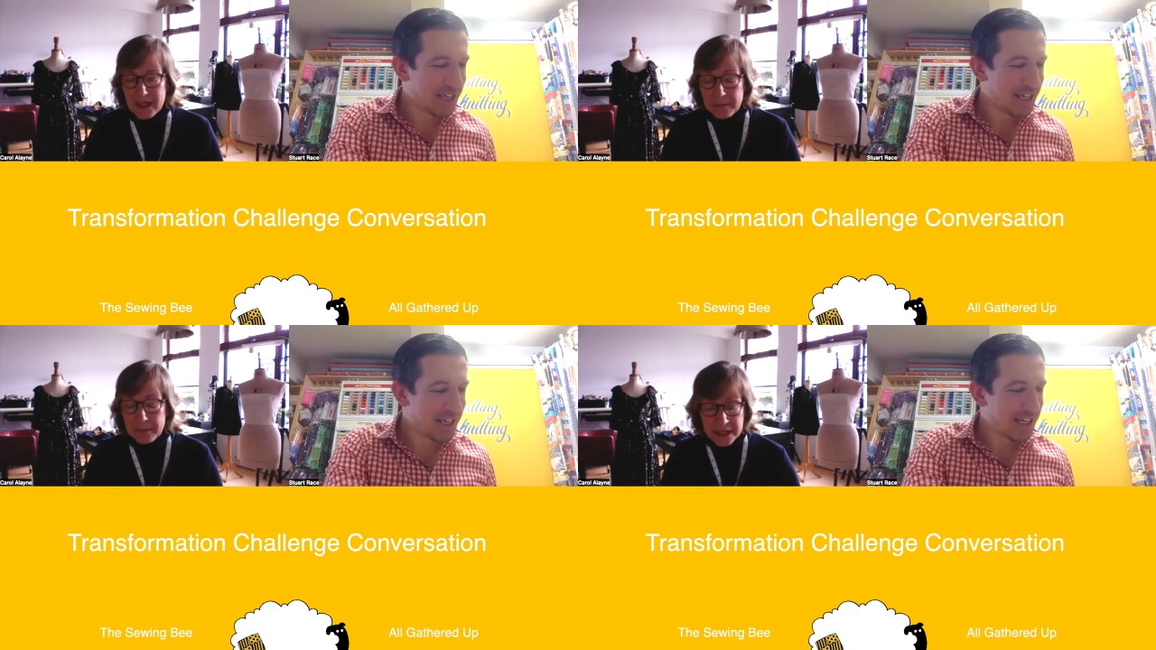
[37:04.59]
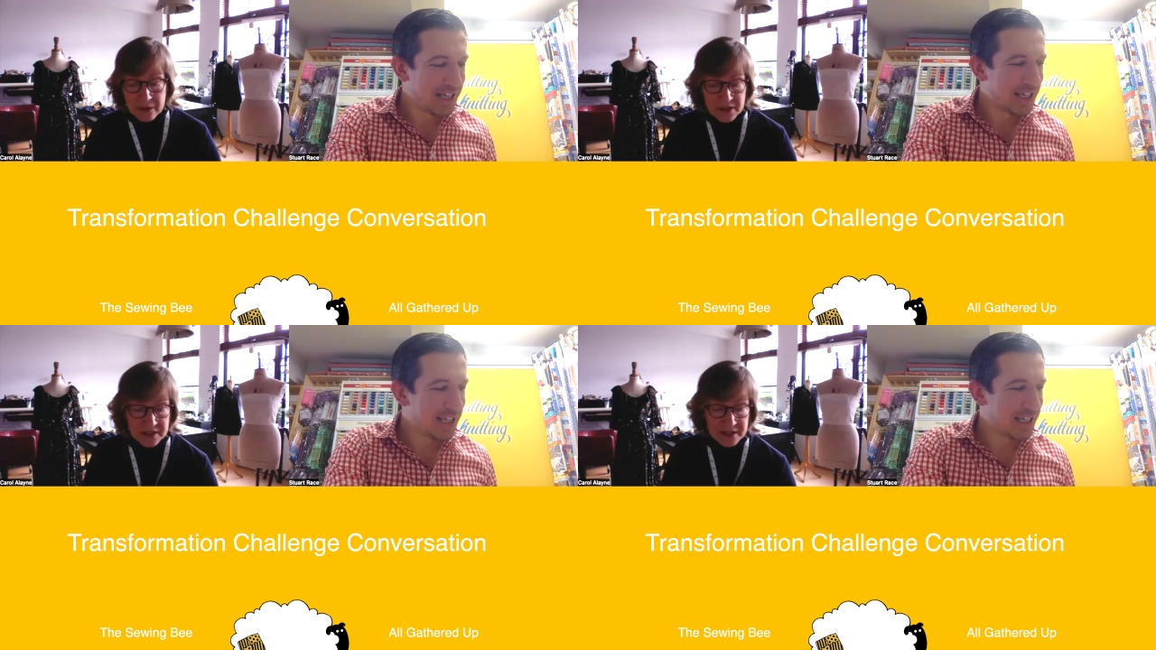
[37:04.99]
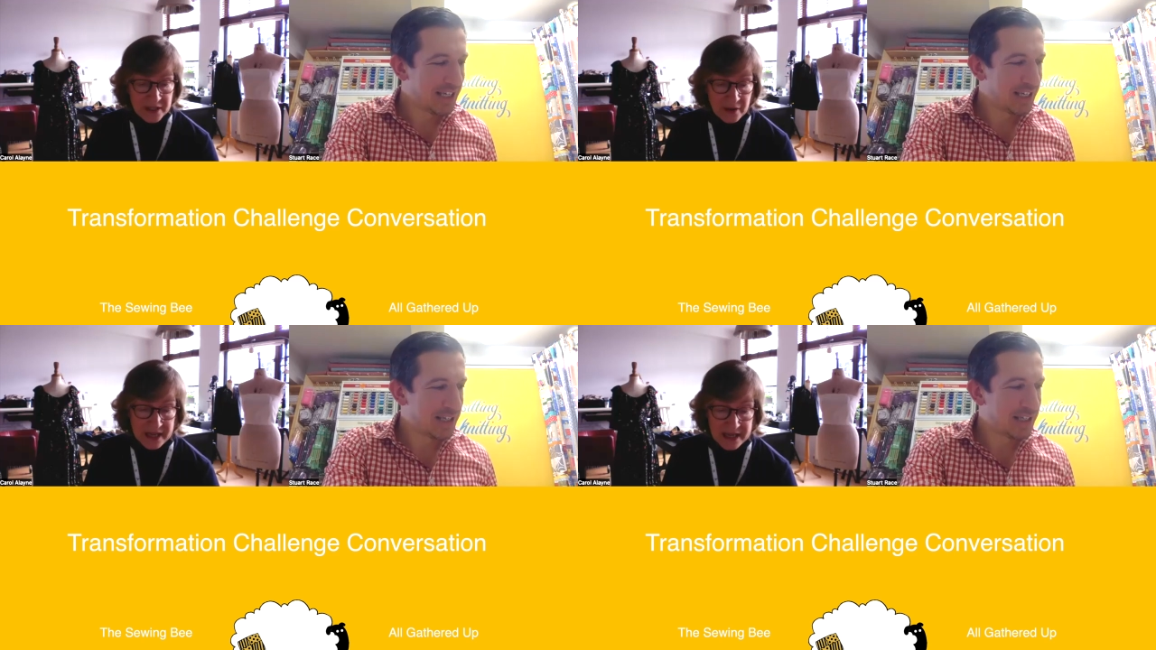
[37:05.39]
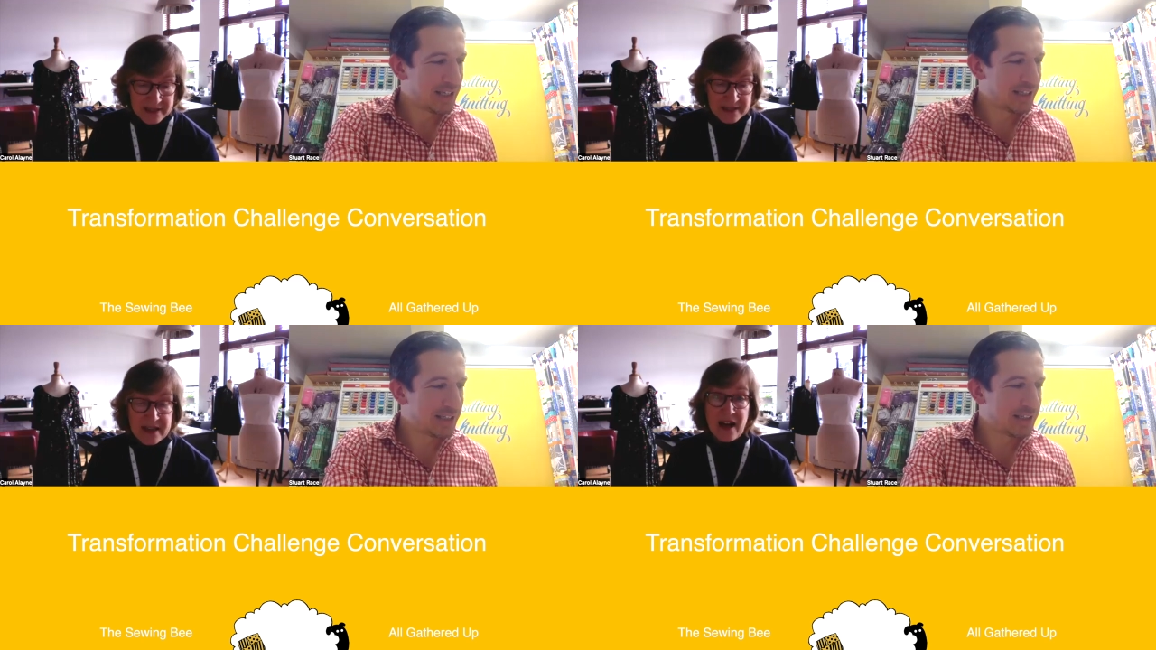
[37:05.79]
Speaker 1: but he wasn't, you know,
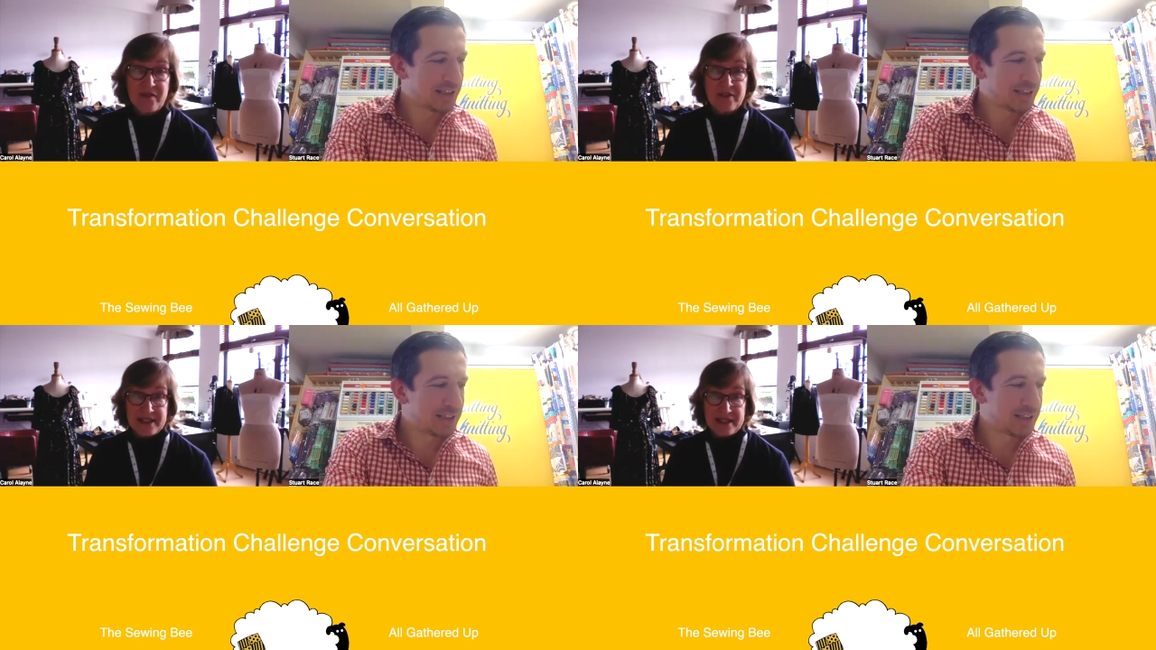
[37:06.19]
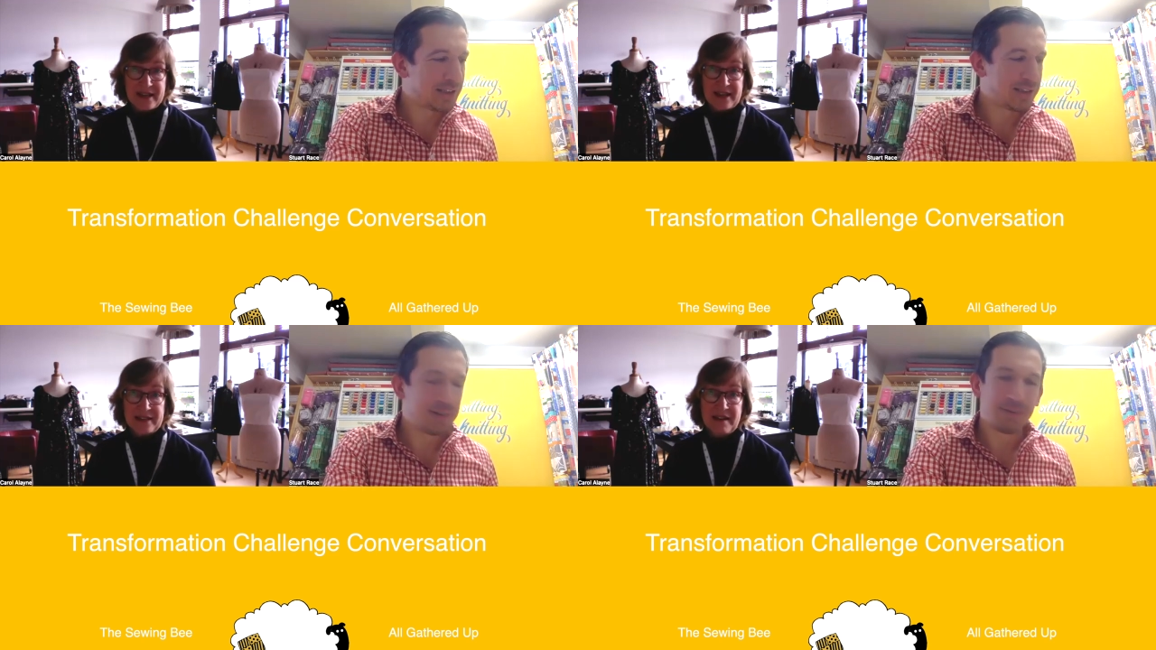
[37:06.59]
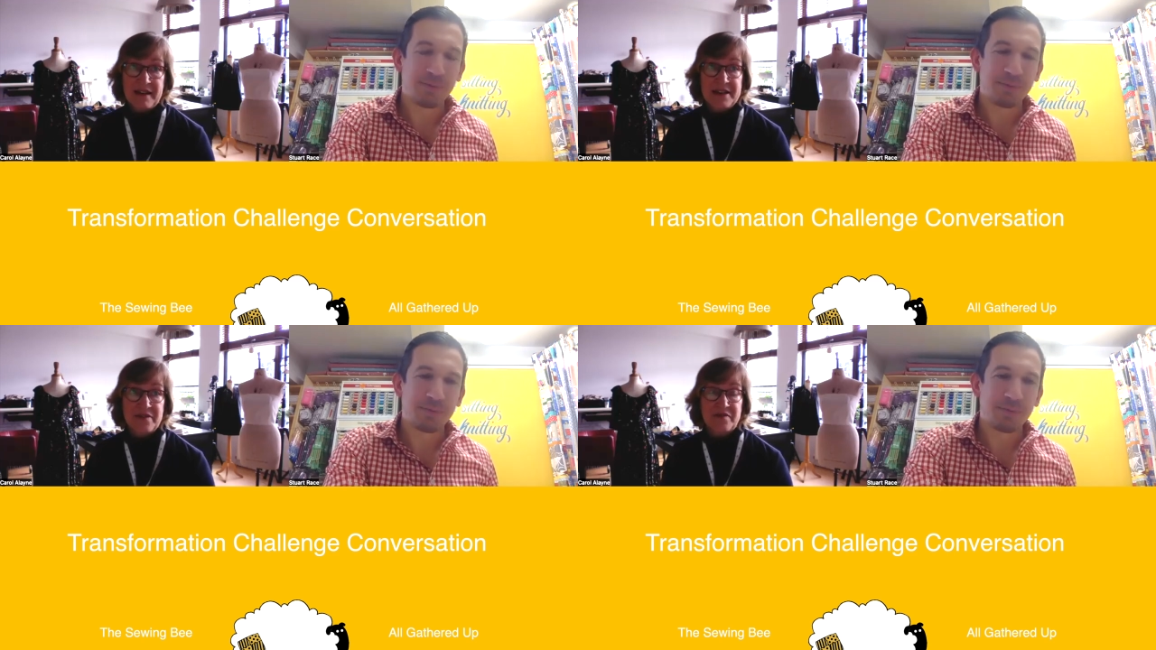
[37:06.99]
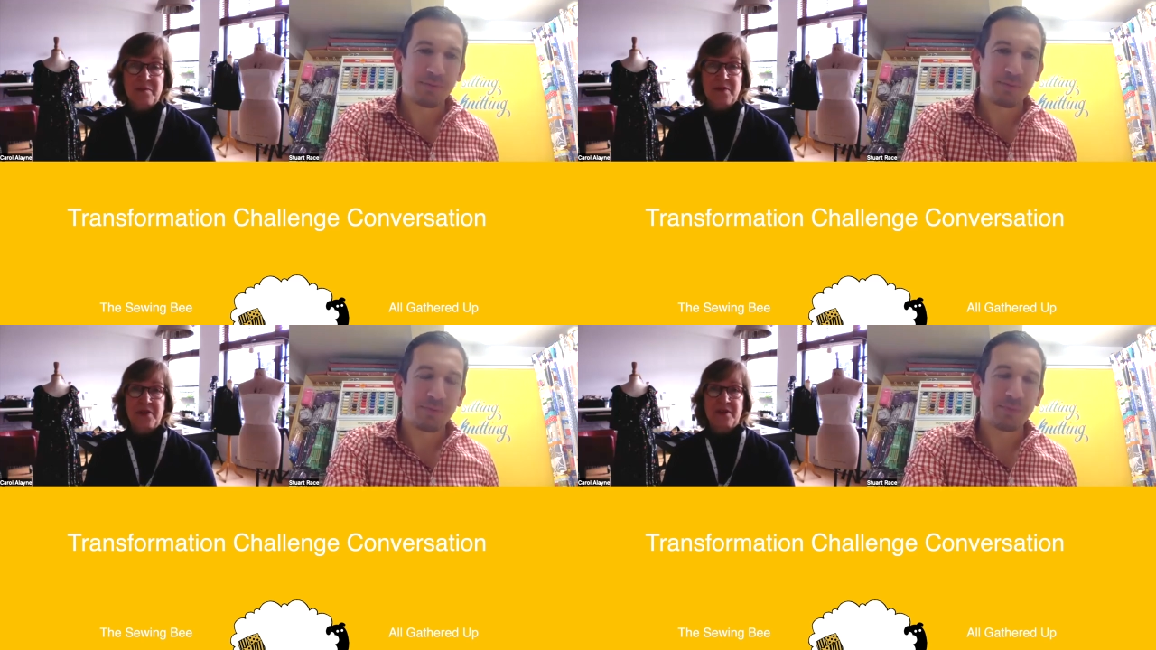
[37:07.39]
he's obviously that kind of a
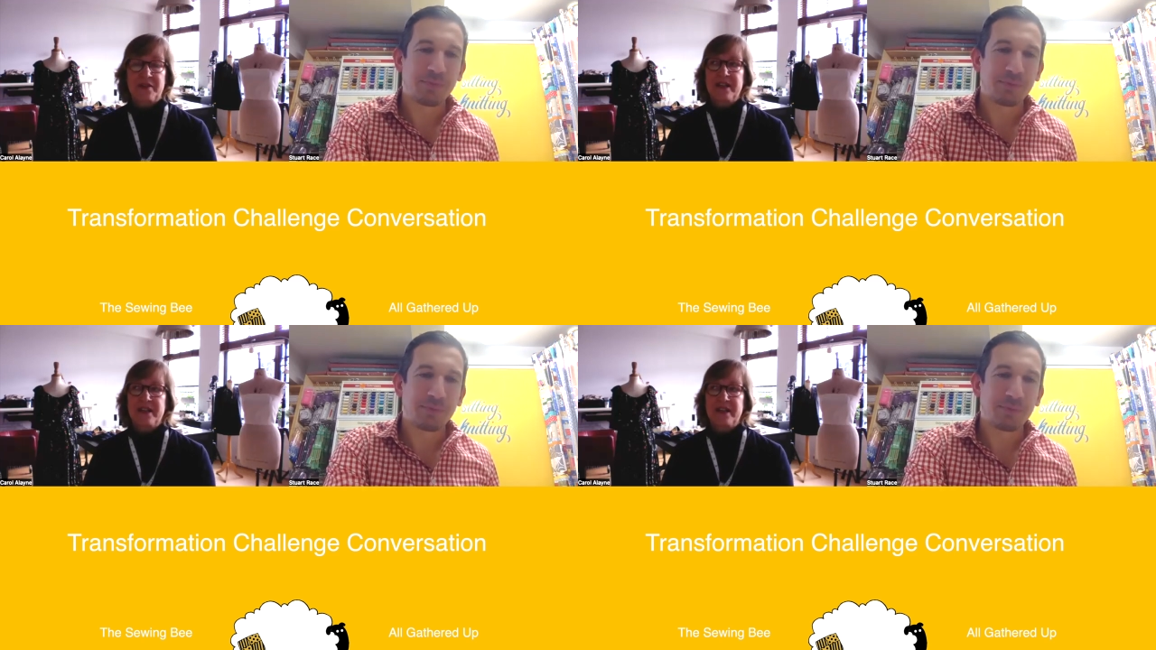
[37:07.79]
person.